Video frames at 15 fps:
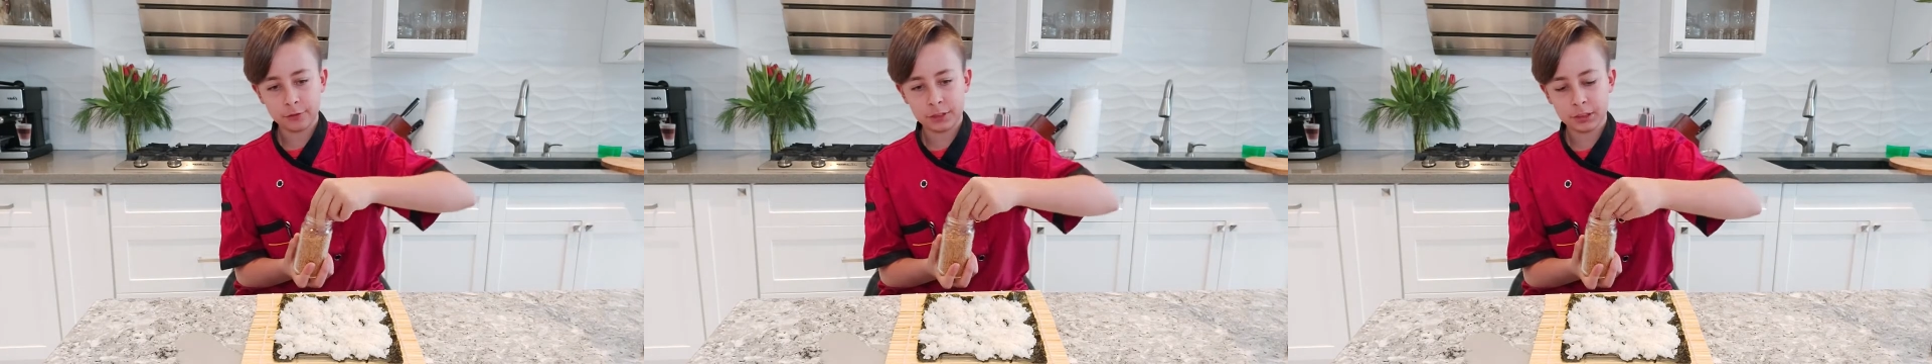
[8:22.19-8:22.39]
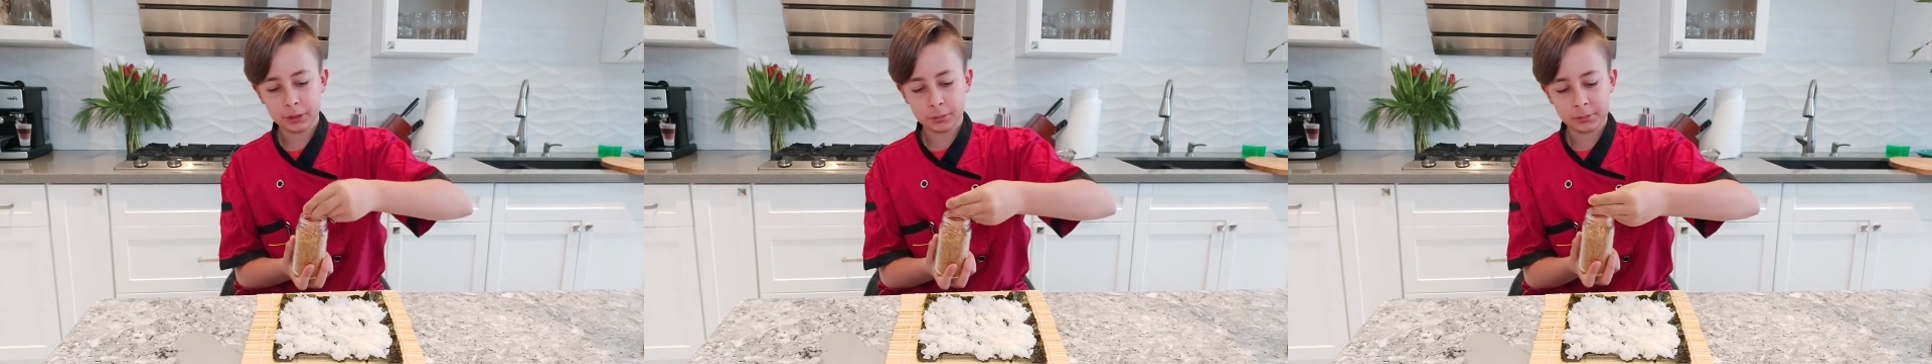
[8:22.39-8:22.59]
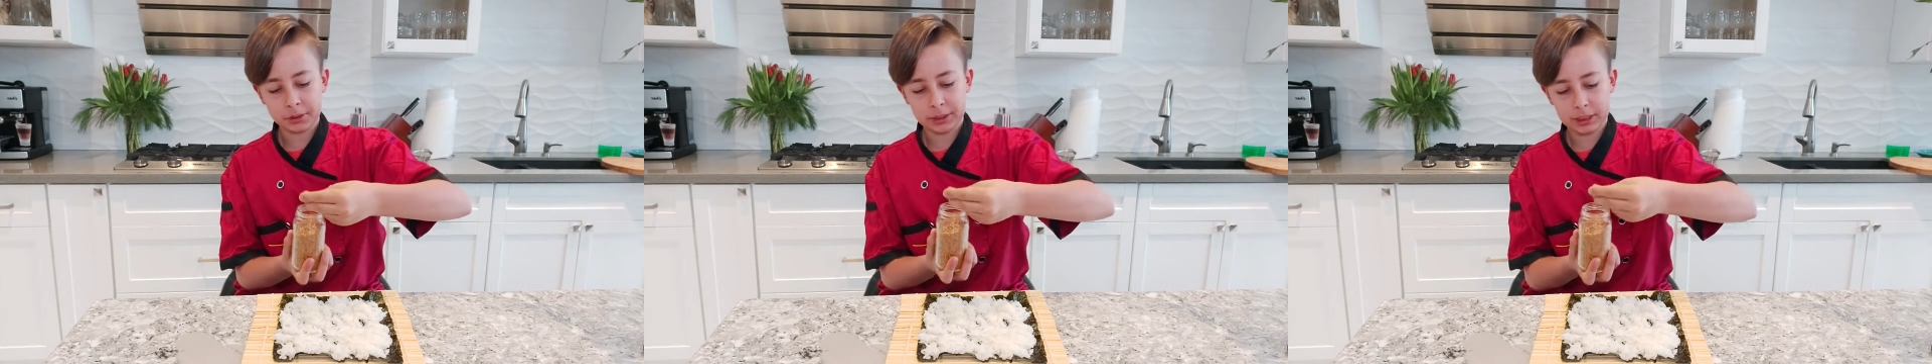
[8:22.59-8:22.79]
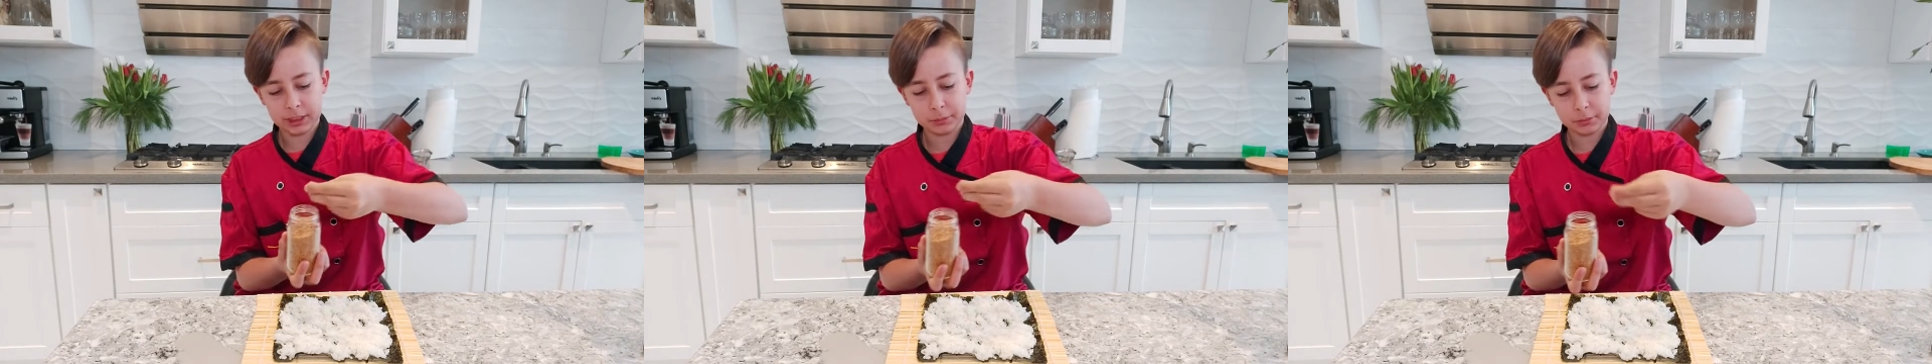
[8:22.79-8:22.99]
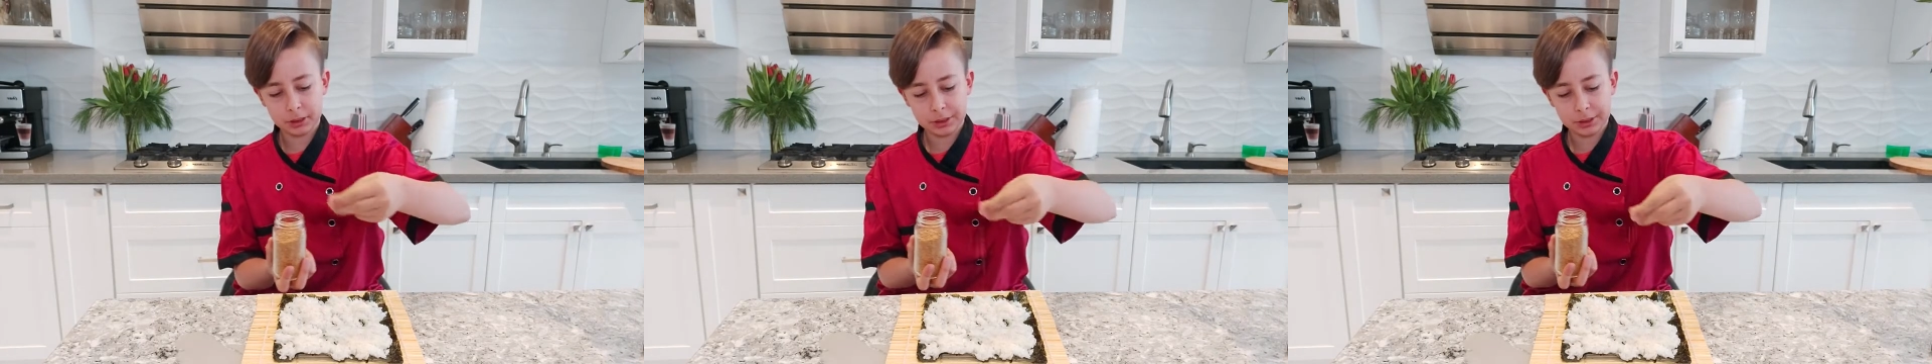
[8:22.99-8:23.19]
some
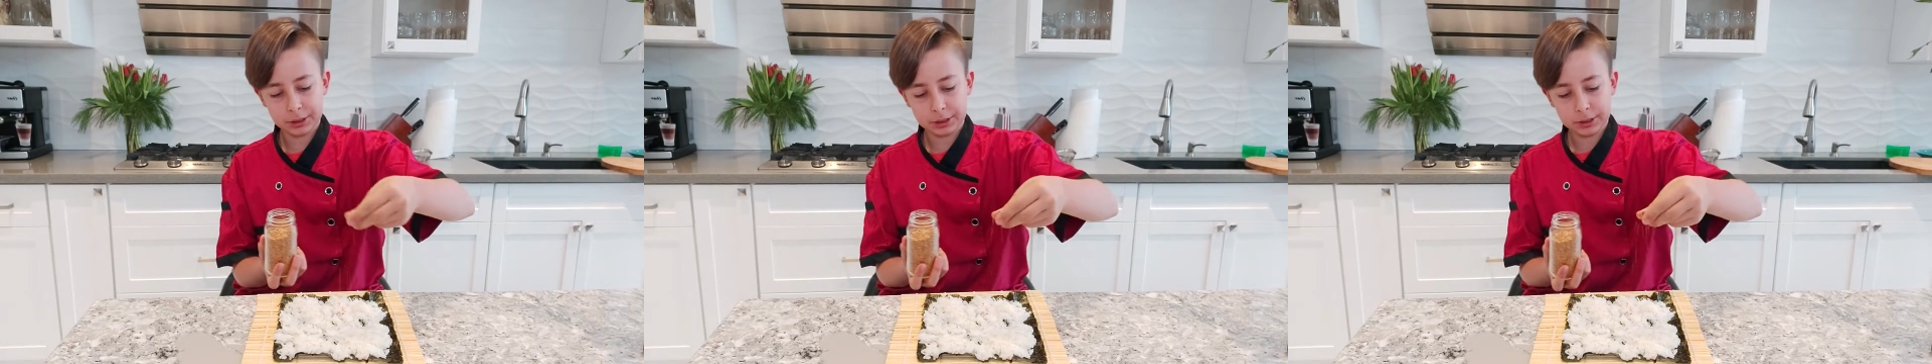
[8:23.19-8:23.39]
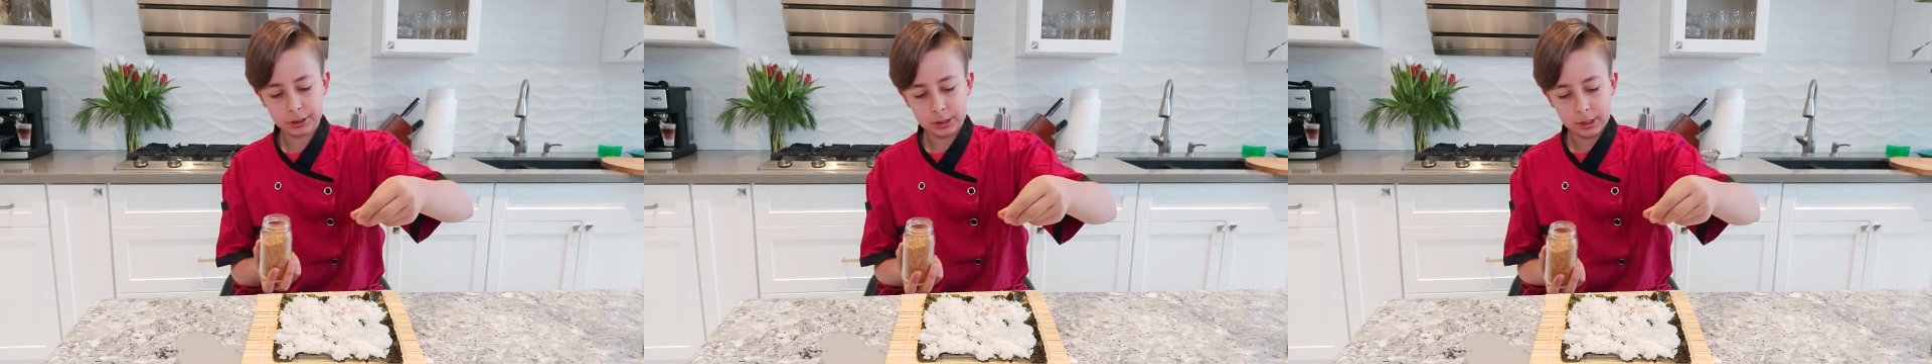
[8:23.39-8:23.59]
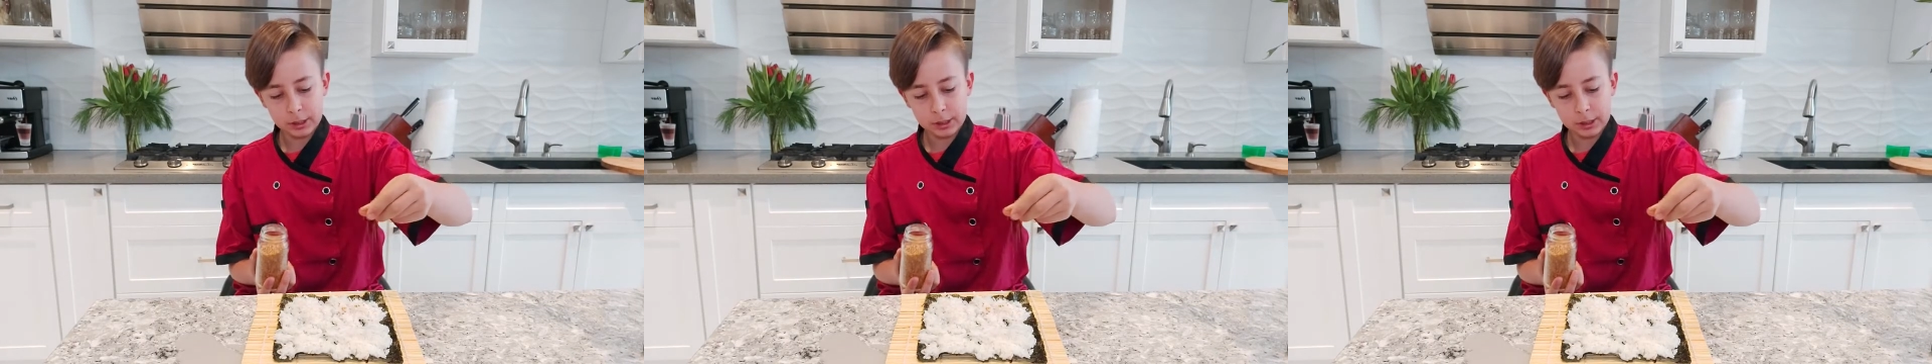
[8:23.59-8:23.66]
sesame seeds